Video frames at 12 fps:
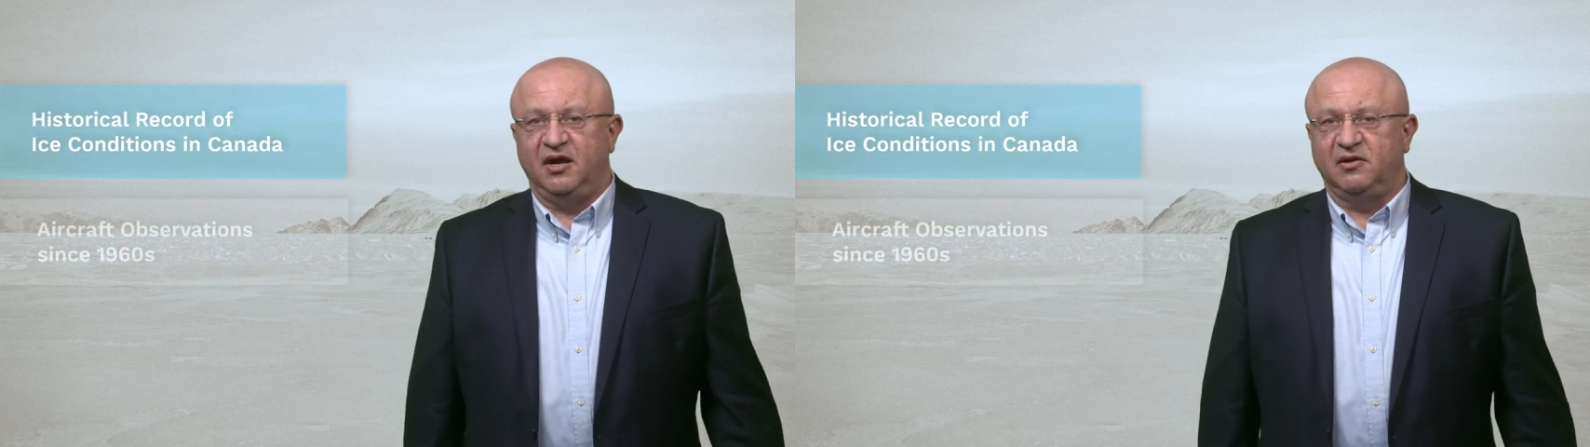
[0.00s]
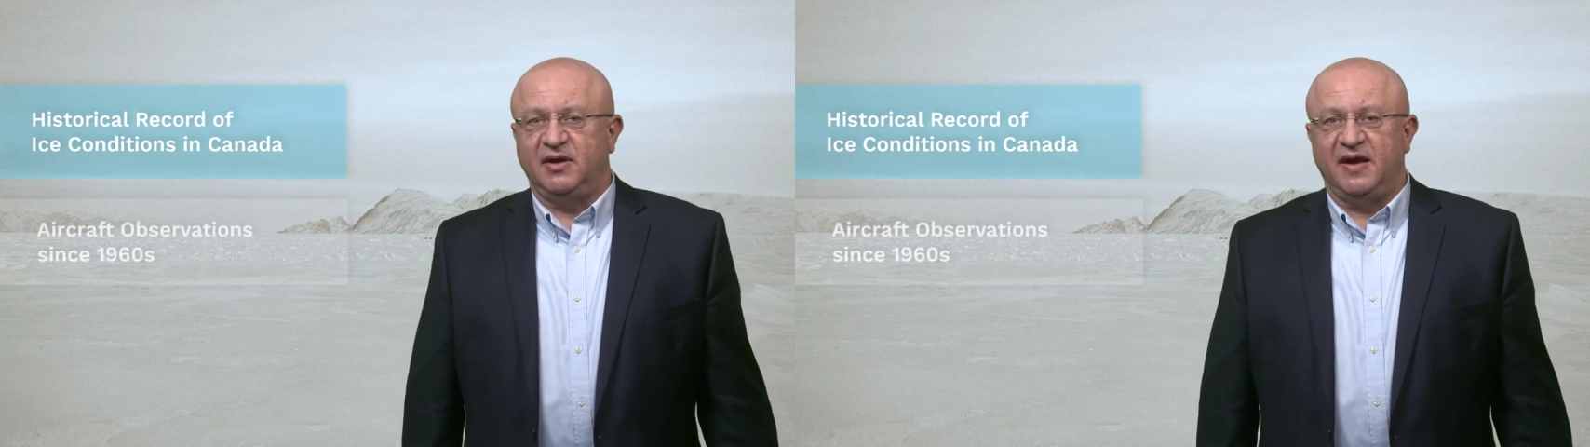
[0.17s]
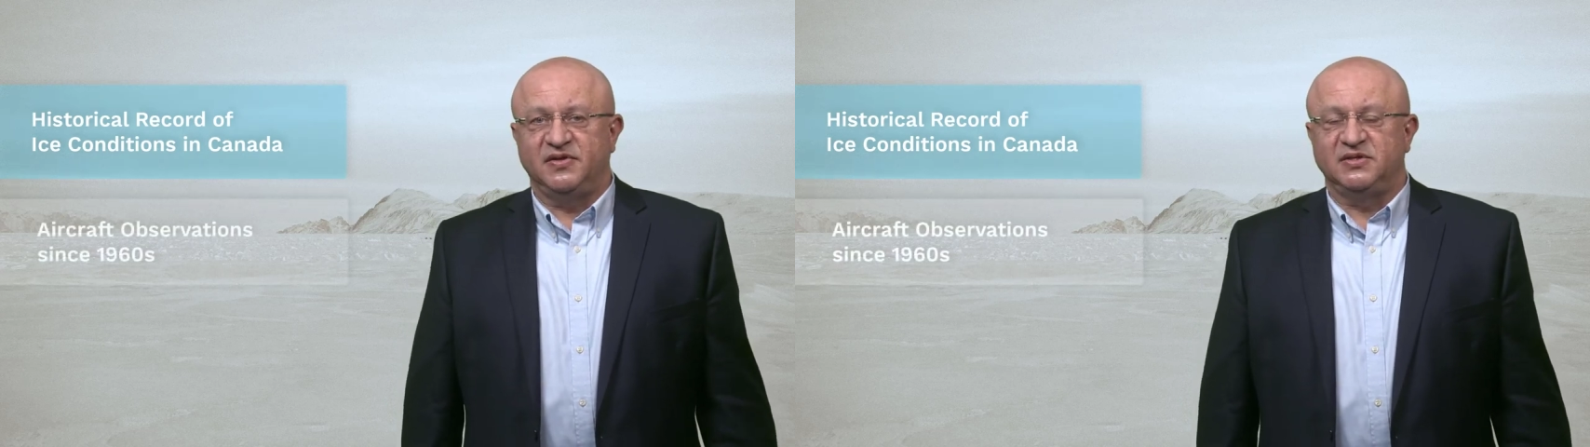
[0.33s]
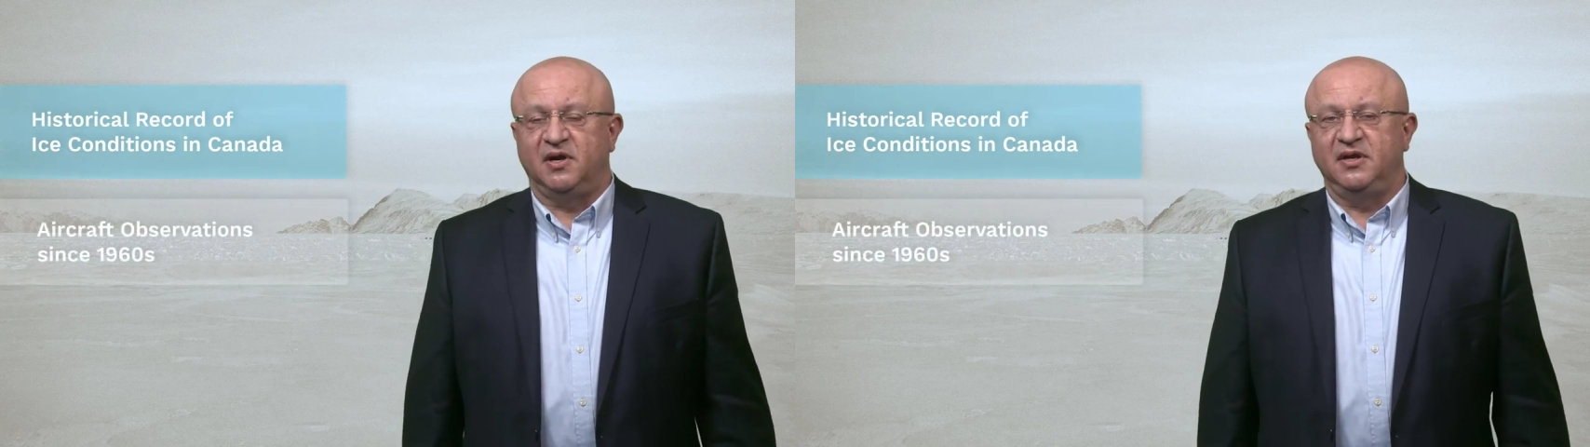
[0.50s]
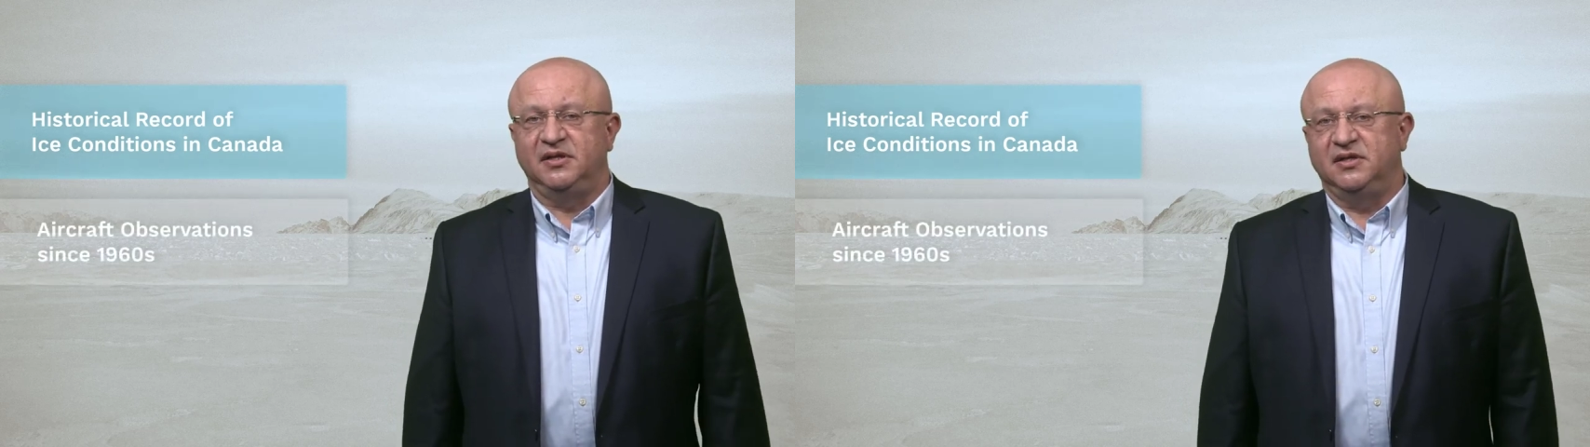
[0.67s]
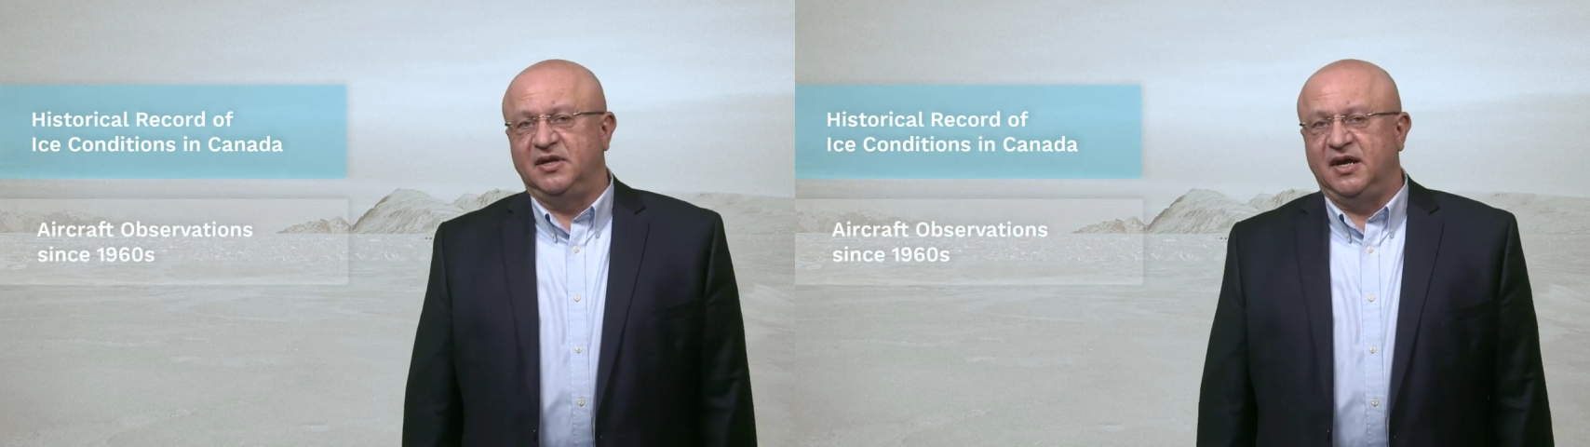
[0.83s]
aircraft
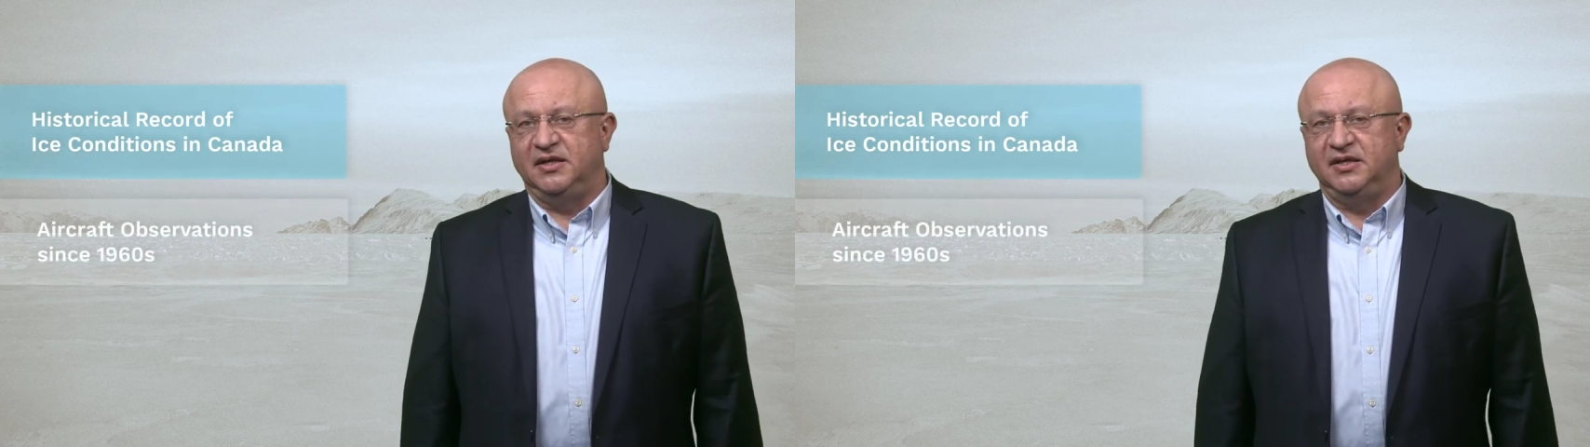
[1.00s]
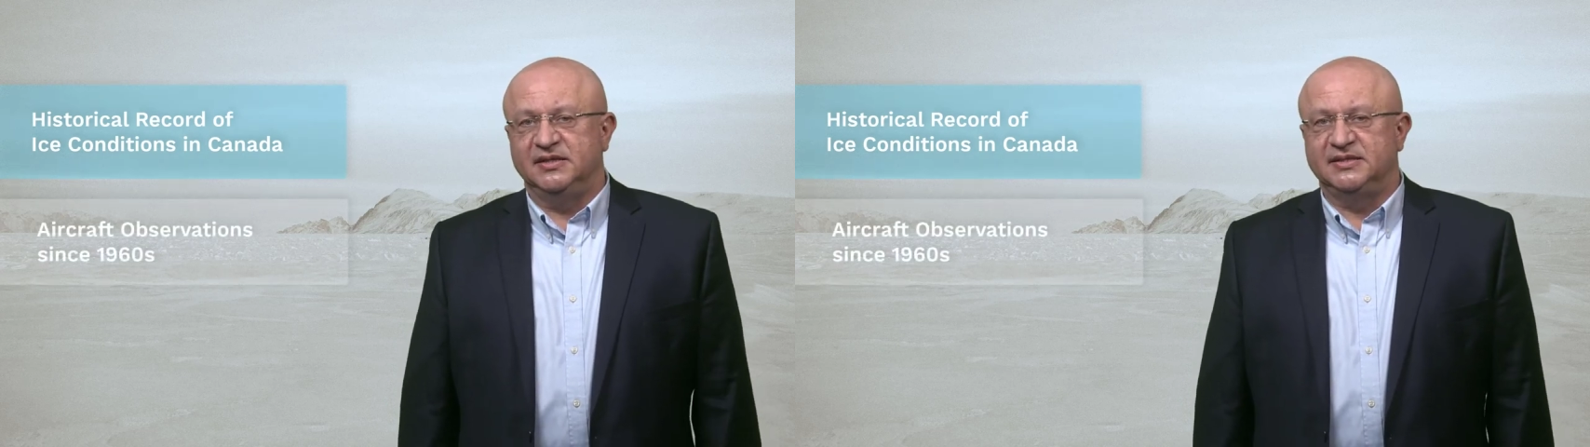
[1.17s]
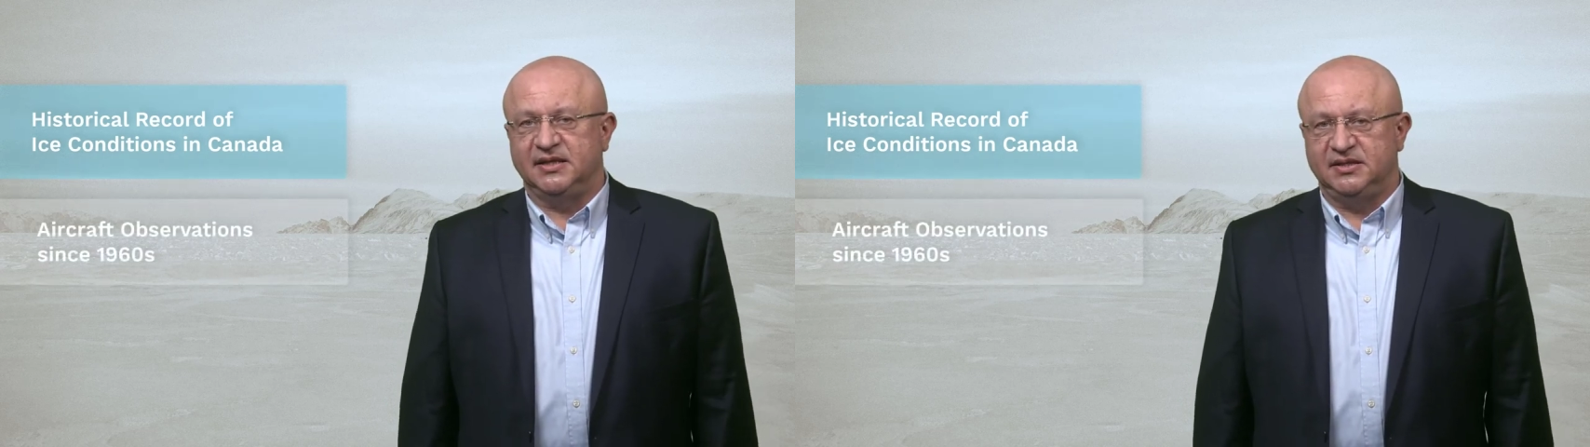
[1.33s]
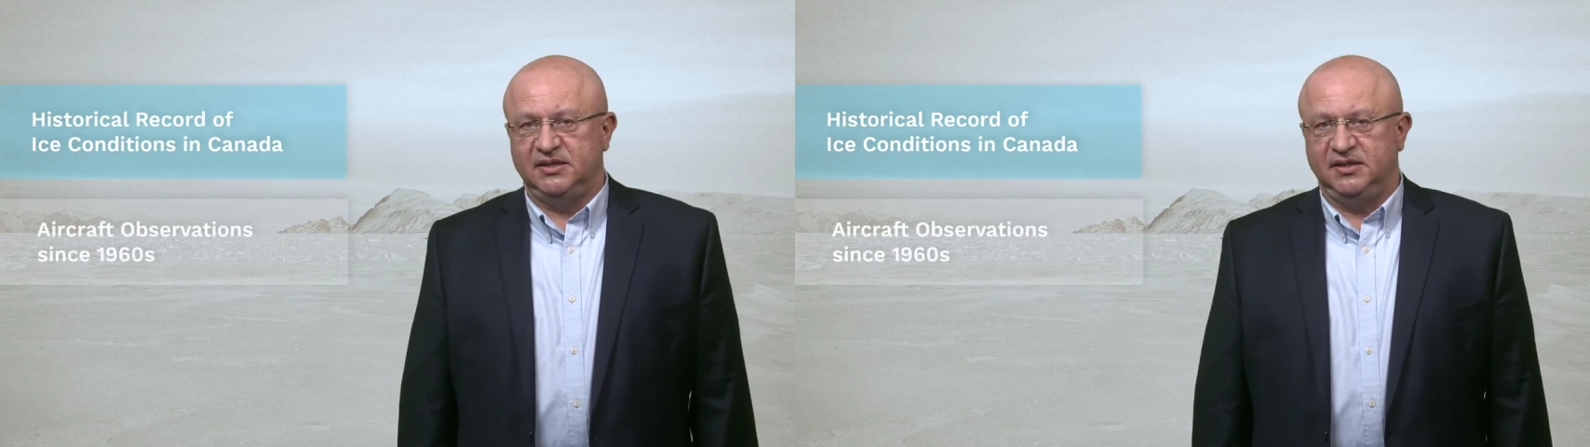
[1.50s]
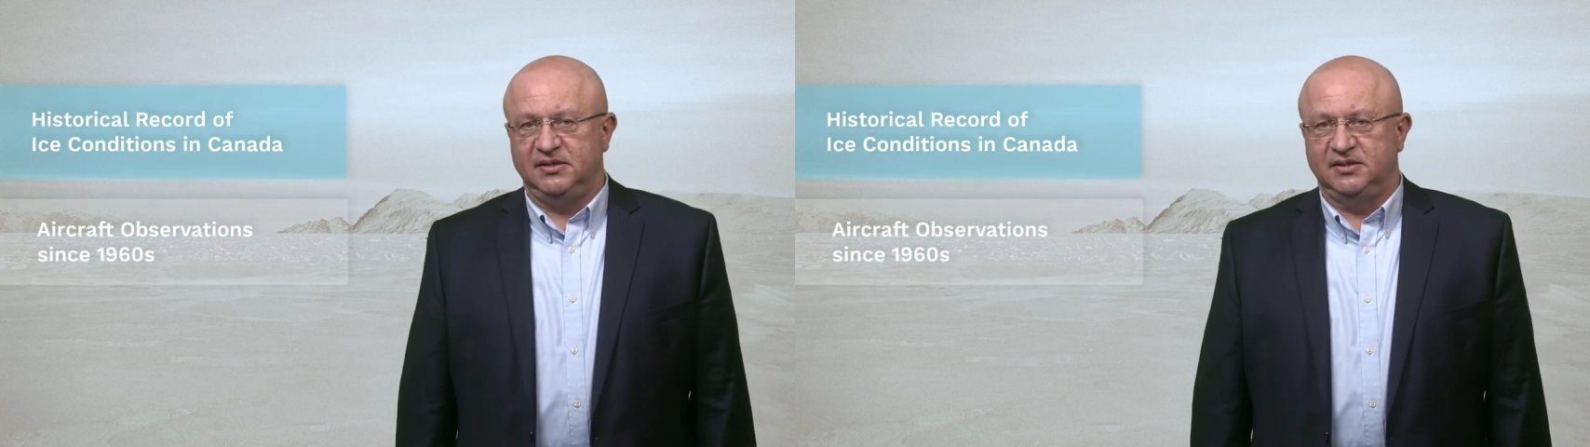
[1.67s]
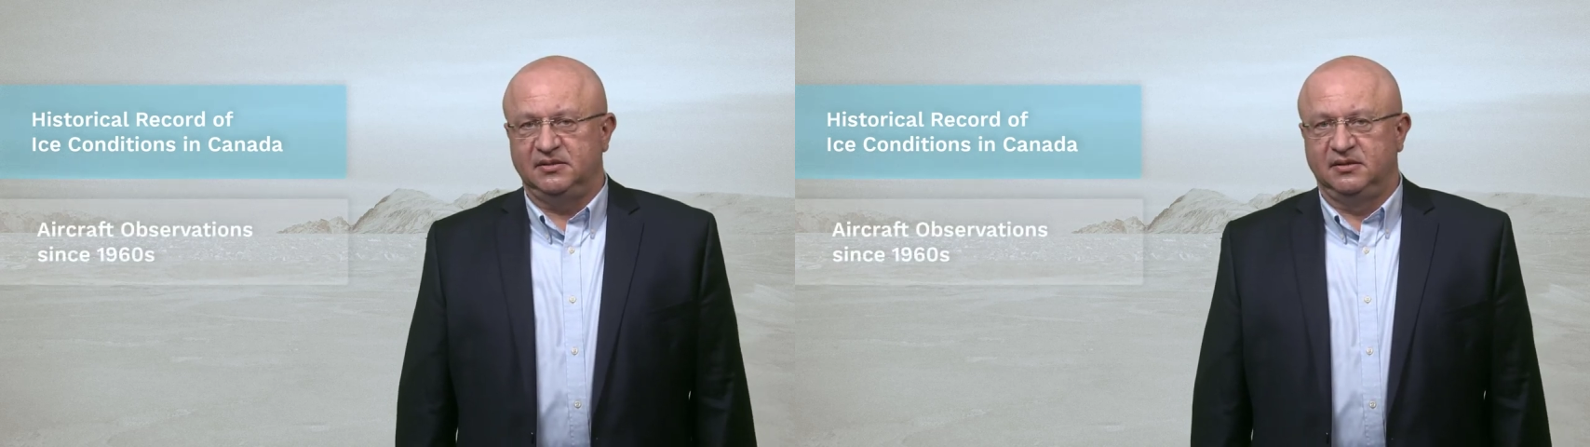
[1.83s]
starting in the 1960s.